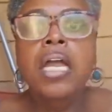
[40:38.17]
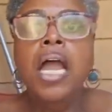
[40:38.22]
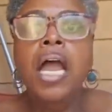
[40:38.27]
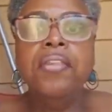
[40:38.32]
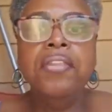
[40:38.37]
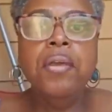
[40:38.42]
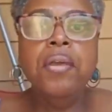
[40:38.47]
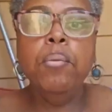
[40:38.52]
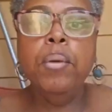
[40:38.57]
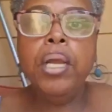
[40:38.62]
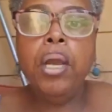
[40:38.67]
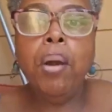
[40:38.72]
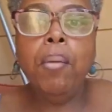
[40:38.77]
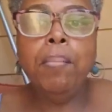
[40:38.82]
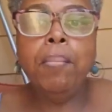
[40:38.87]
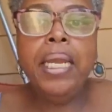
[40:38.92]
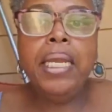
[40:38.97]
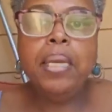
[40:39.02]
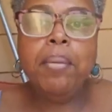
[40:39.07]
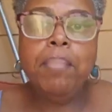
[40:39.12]
And then we're going
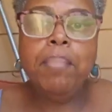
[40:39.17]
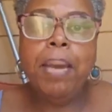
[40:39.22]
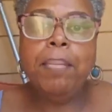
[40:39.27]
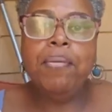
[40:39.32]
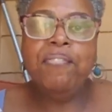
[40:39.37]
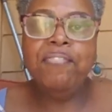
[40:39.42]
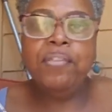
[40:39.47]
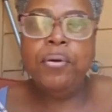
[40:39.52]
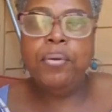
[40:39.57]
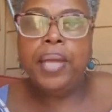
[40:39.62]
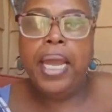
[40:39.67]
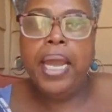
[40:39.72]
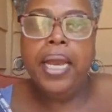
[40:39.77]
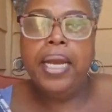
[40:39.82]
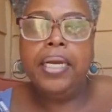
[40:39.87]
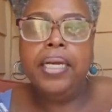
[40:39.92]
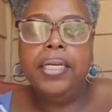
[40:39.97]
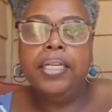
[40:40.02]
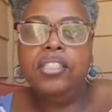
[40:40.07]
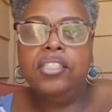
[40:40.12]
to make it back before the
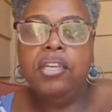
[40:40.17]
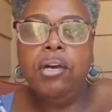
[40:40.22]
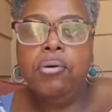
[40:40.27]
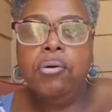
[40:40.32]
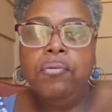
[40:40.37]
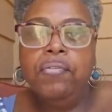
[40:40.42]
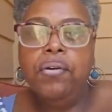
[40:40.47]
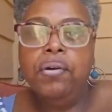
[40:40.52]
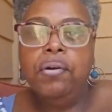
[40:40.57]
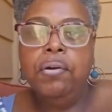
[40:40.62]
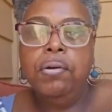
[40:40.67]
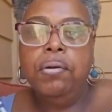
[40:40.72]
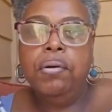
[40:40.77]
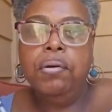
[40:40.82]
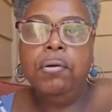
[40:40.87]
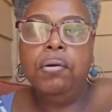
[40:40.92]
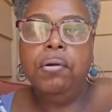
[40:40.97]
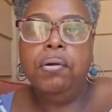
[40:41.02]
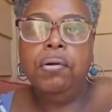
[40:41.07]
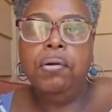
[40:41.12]
haircut is over.
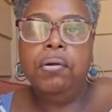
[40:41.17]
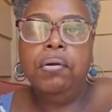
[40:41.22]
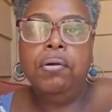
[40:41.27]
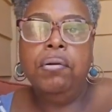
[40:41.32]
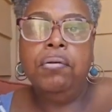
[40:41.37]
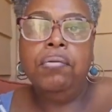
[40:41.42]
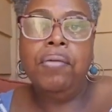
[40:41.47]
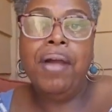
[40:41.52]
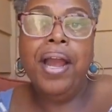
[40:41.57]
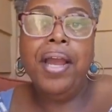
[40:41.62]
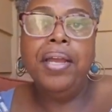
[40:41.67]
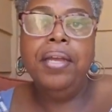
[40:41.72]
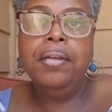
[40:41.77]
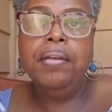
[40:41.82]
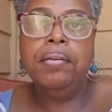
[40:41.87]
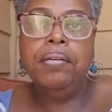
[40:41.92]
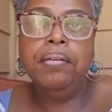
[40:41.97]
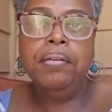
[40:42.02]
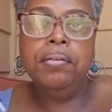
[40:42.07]
Right?